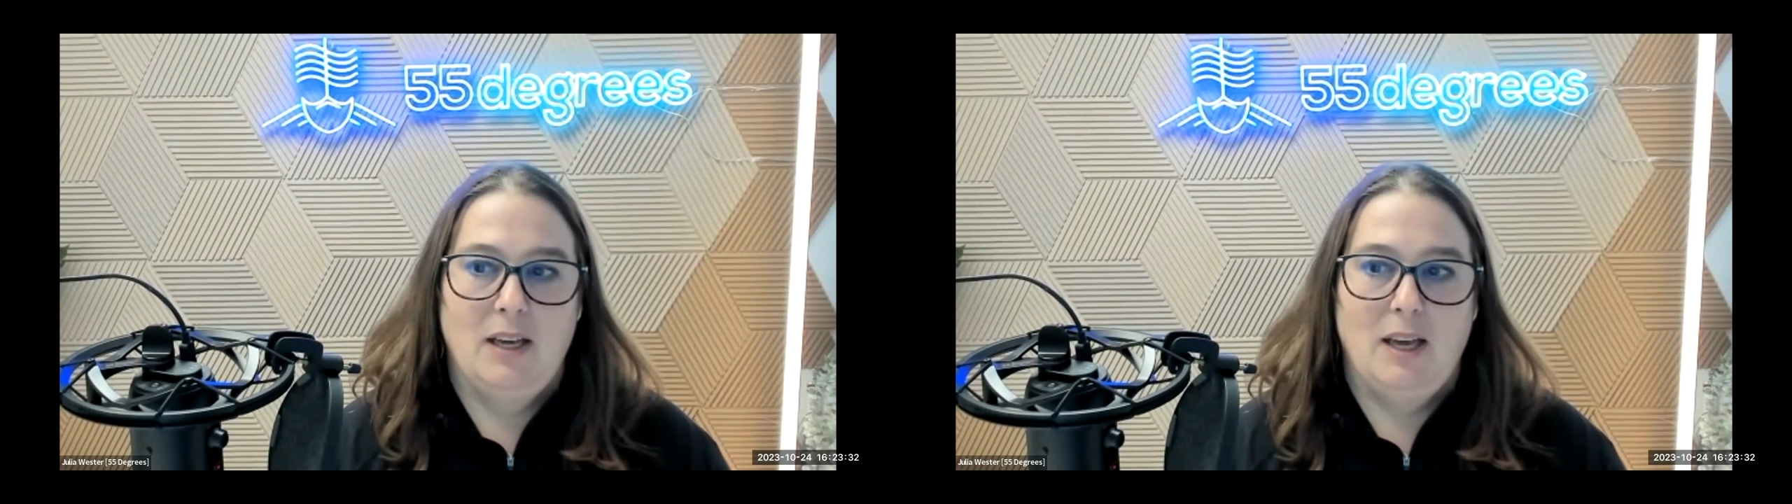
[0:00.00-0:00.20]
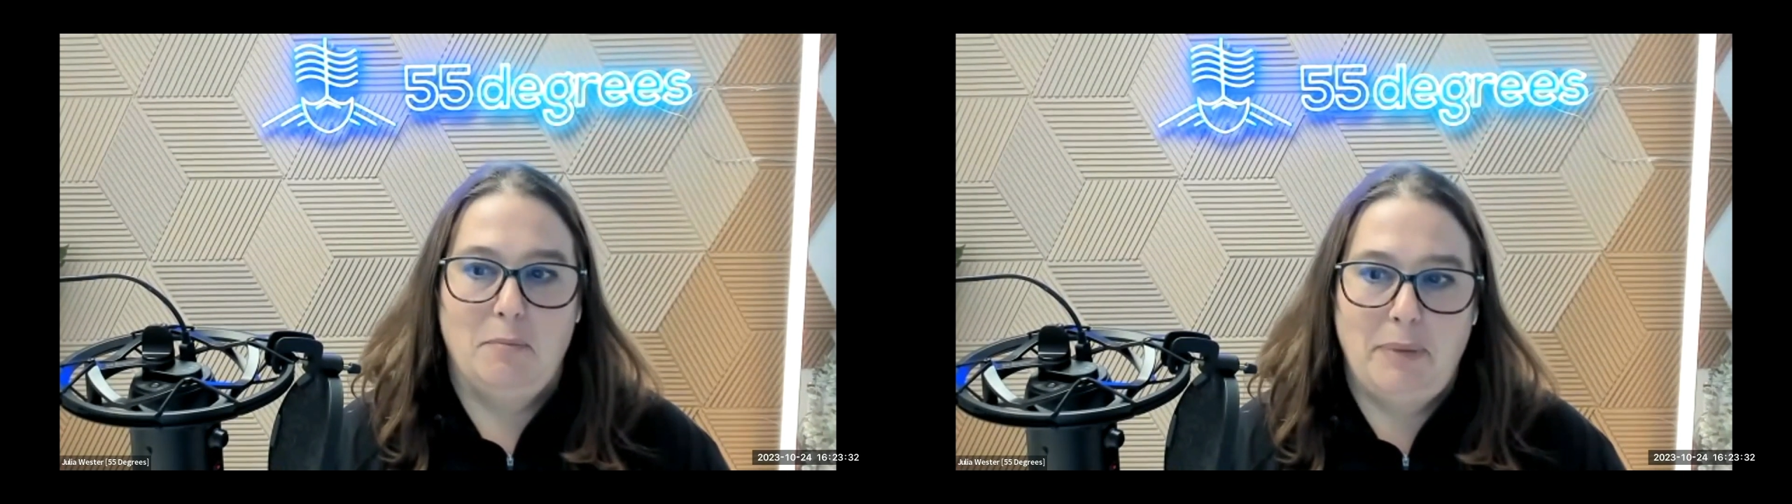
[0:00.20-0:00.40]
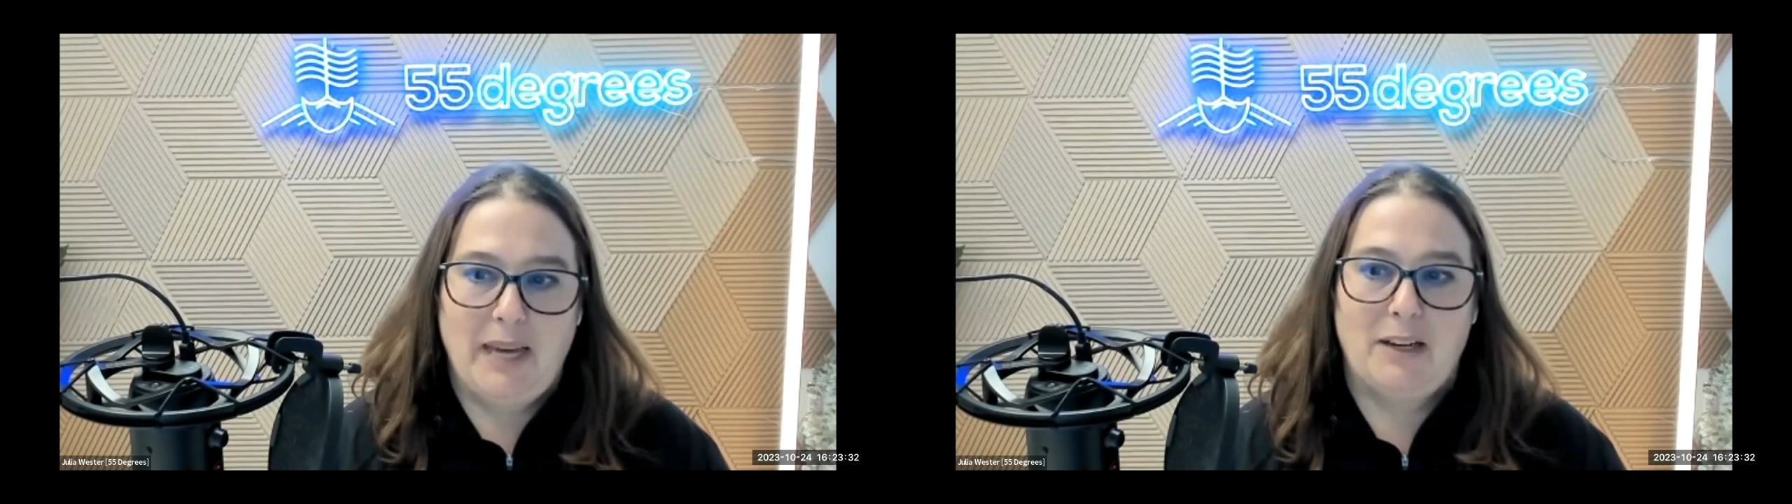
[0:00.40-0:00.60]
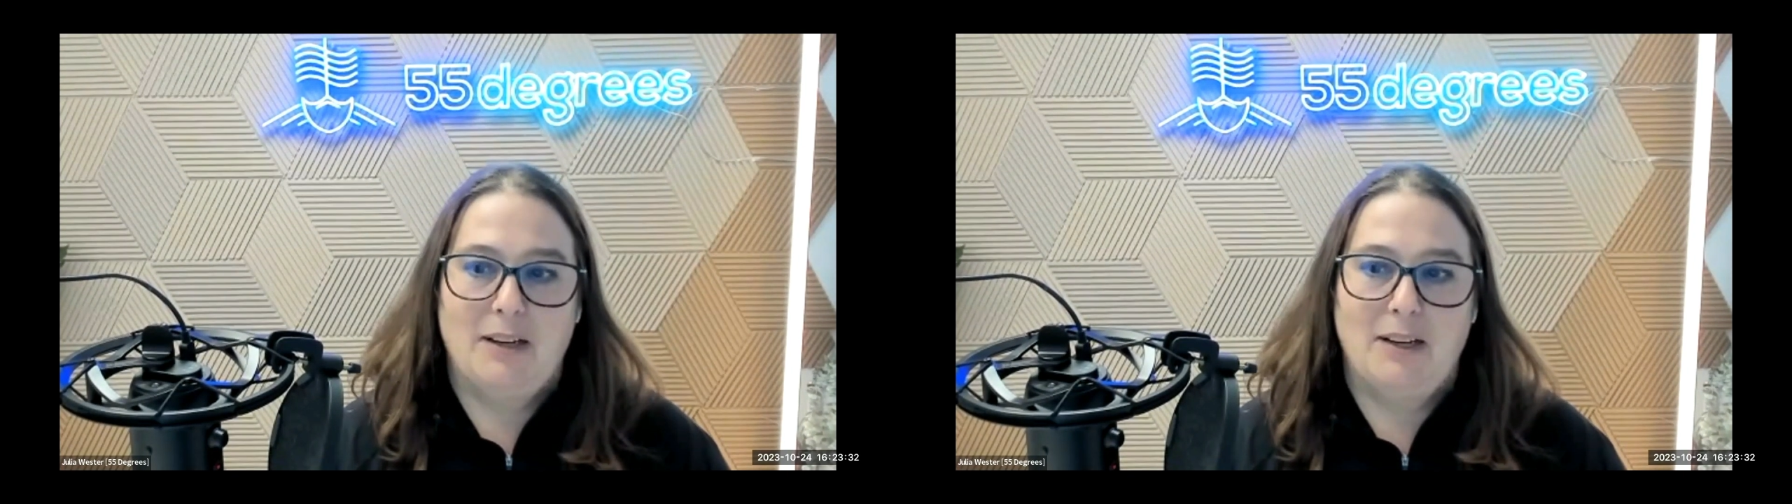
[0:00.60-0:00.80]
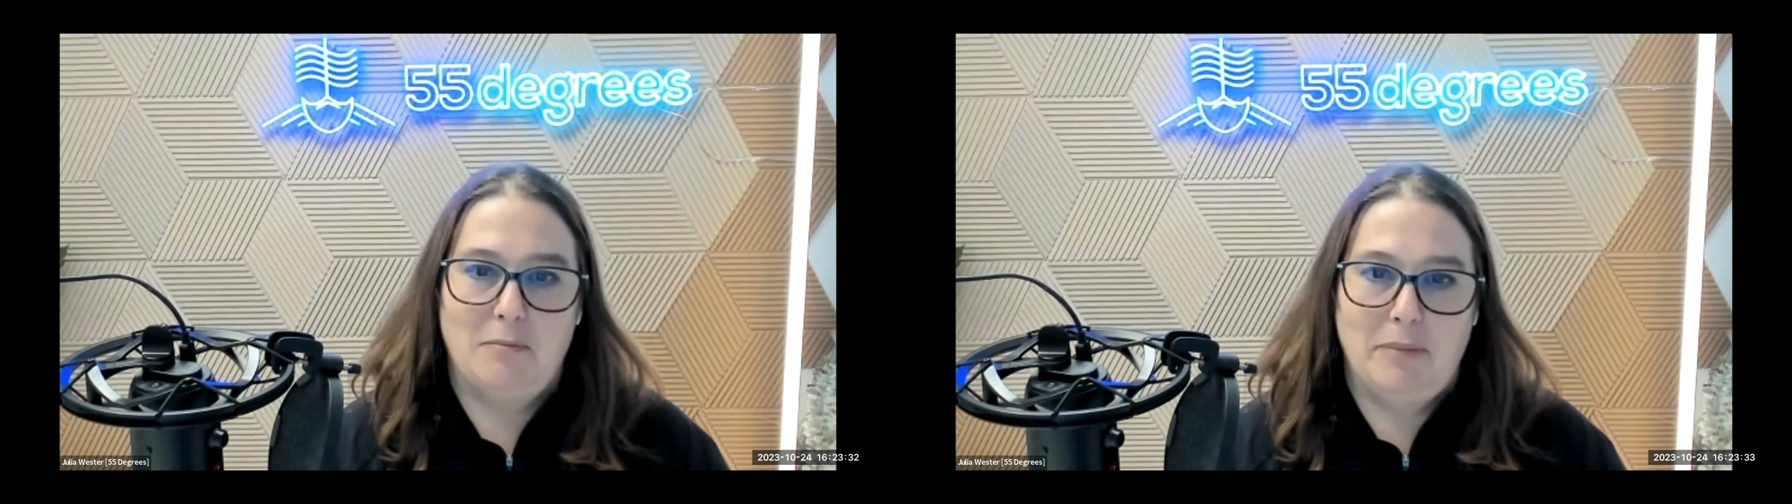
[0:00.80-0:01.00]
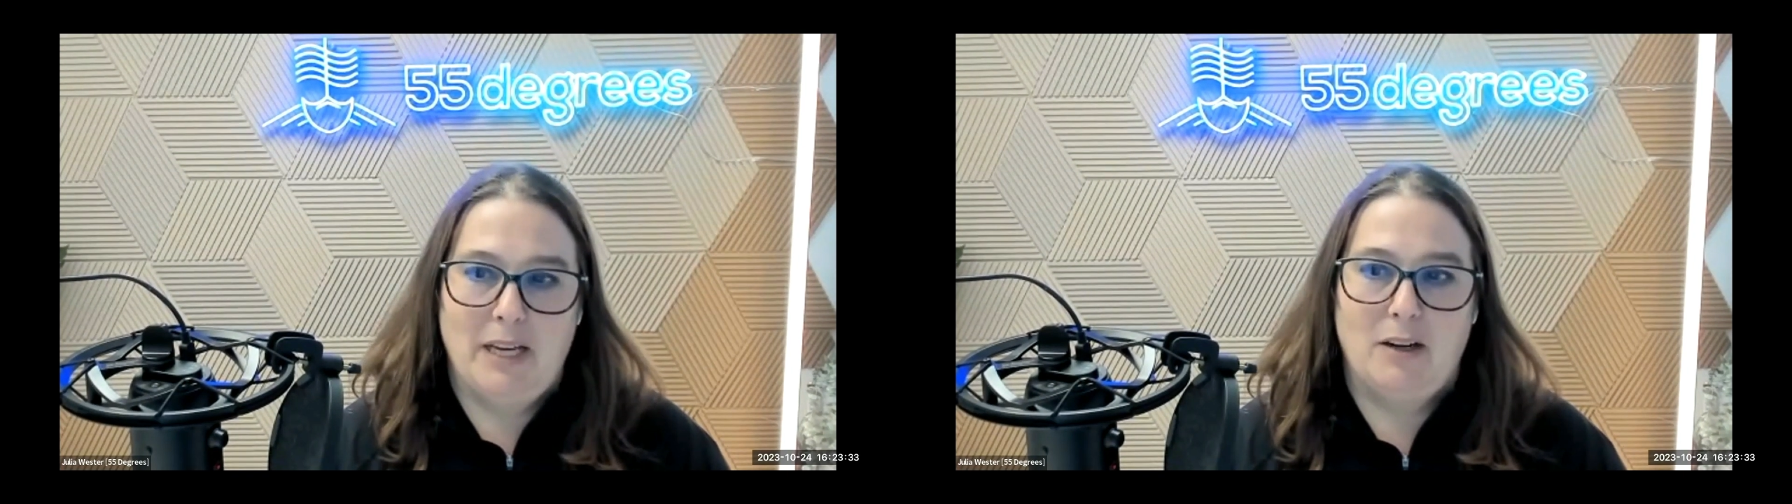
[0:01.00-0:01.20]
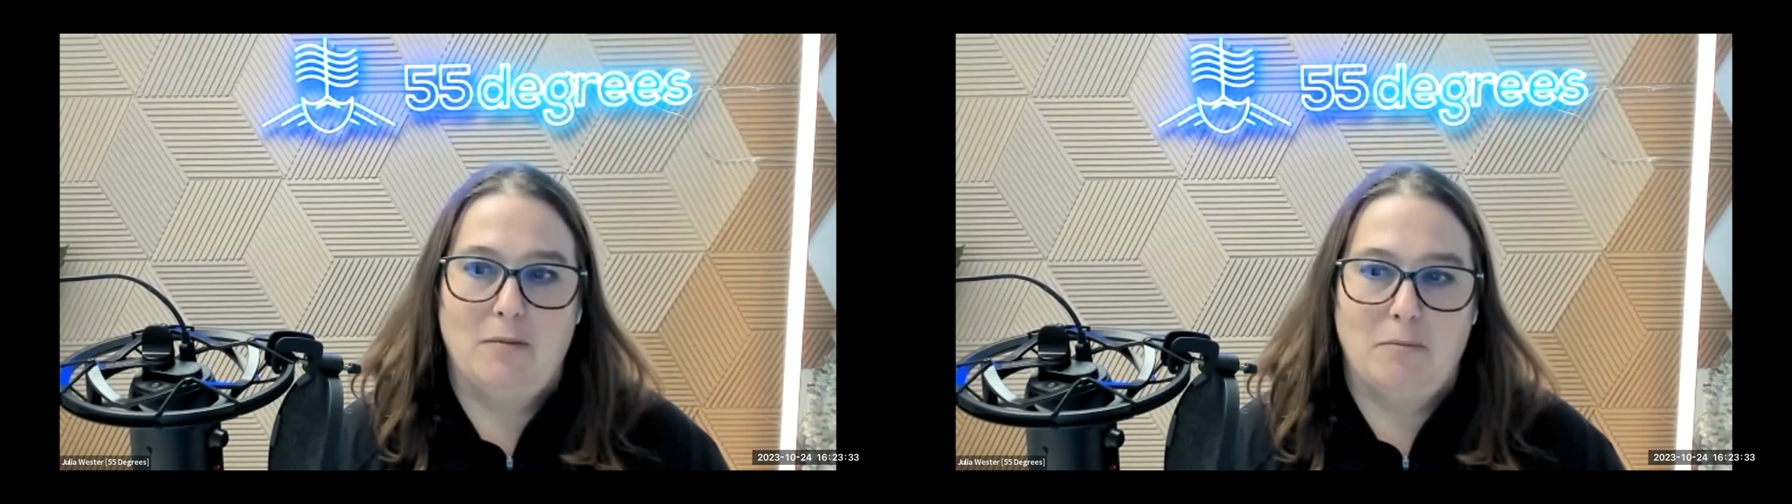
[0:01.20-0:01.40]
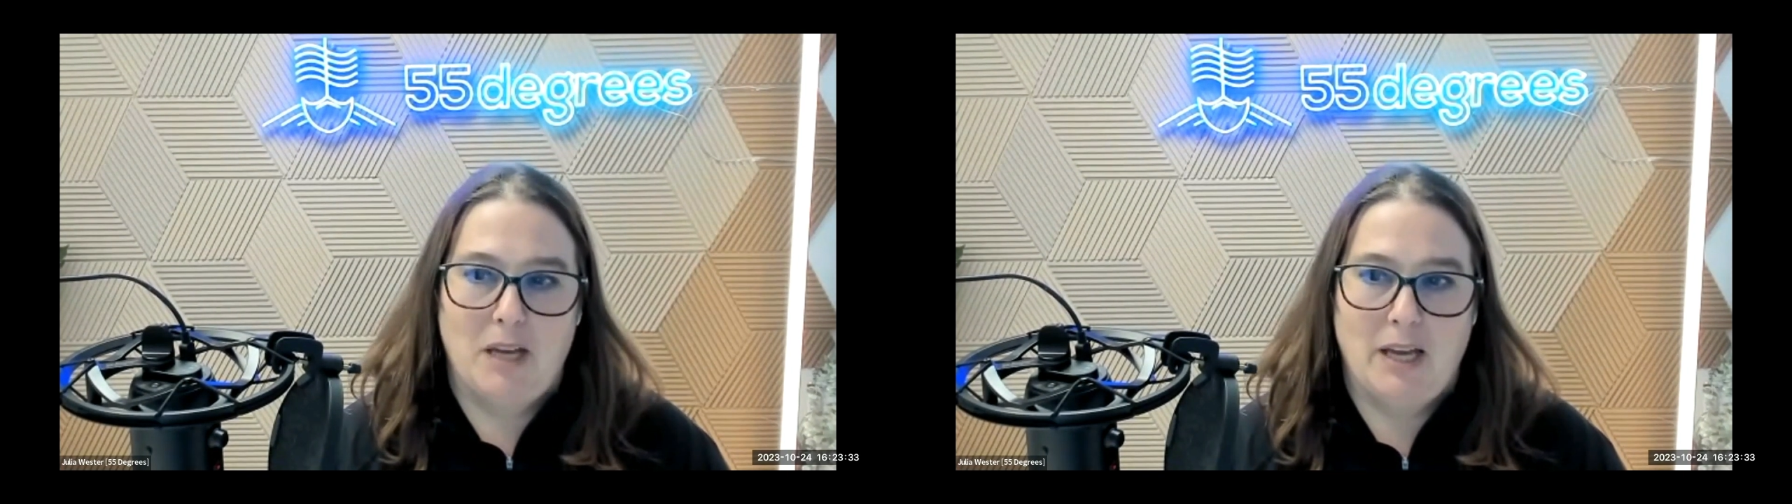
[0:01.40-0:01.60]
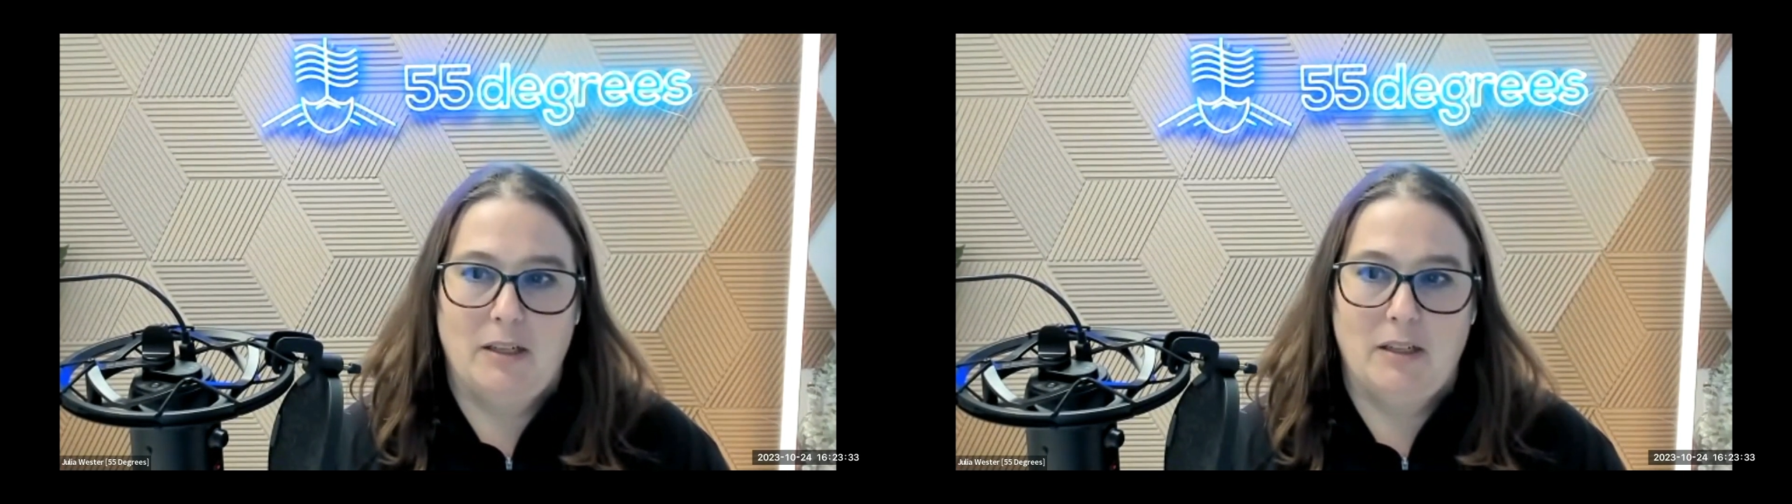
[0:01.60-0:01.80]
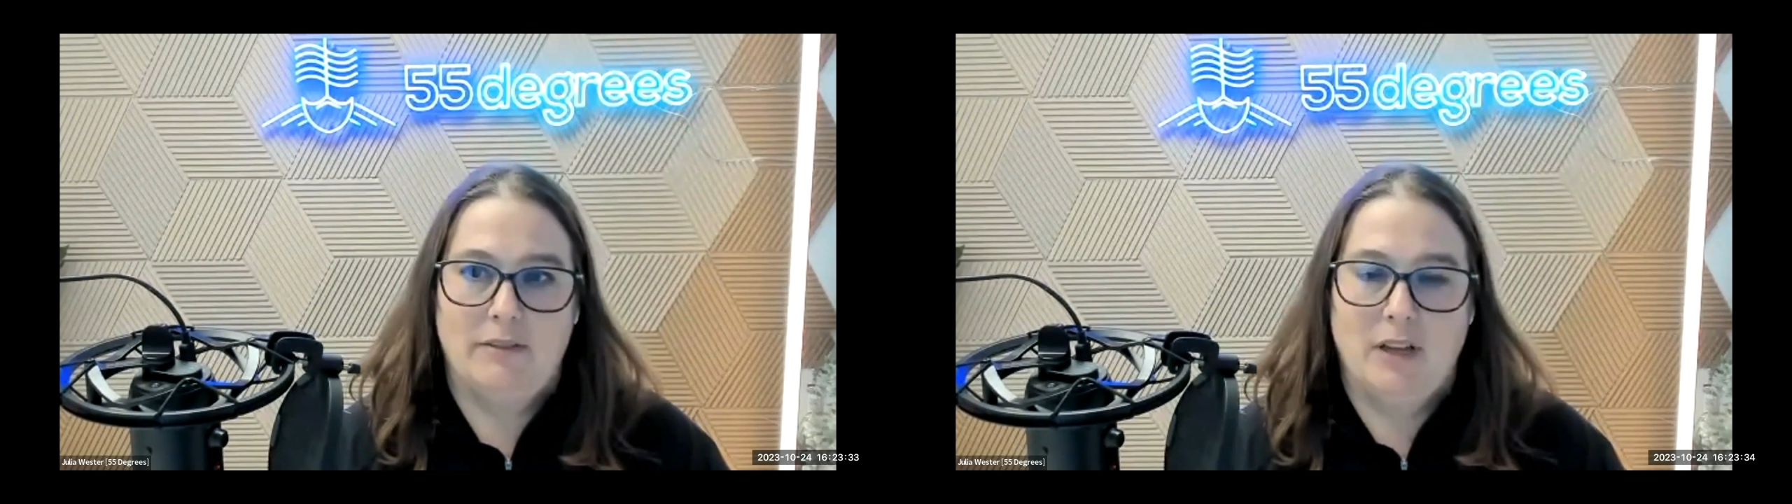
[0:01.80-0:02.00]
a better and better
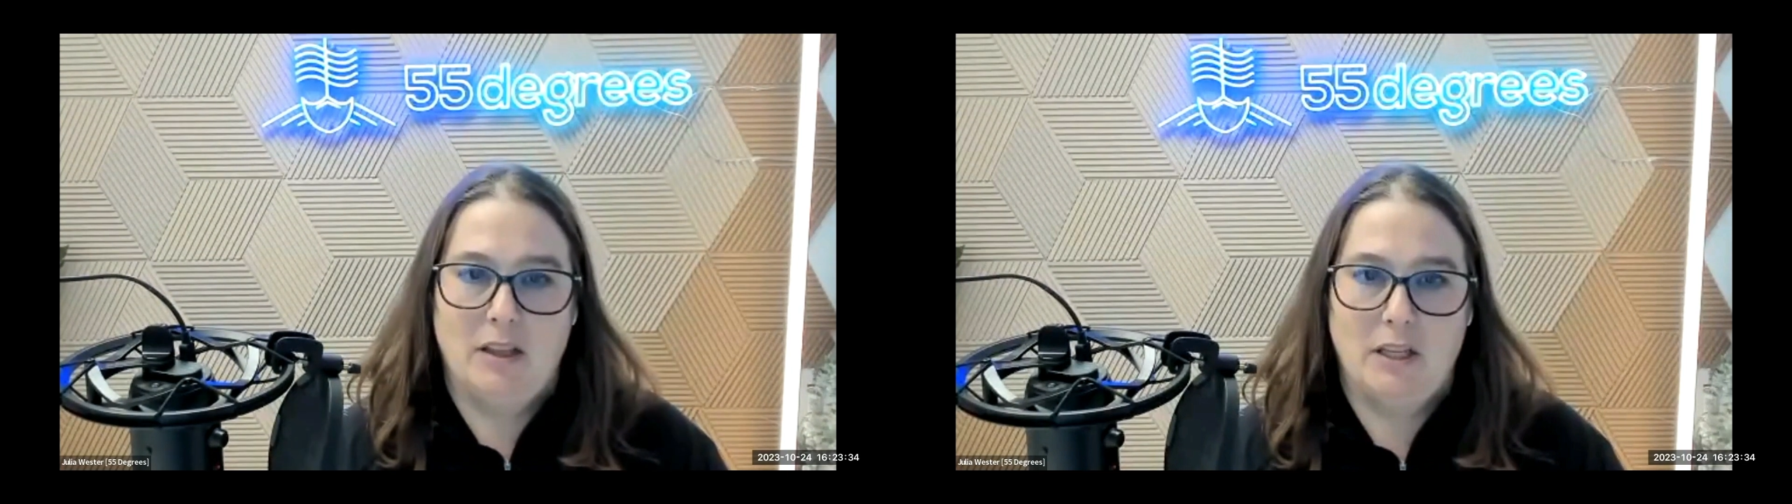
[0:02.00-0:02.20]
model of all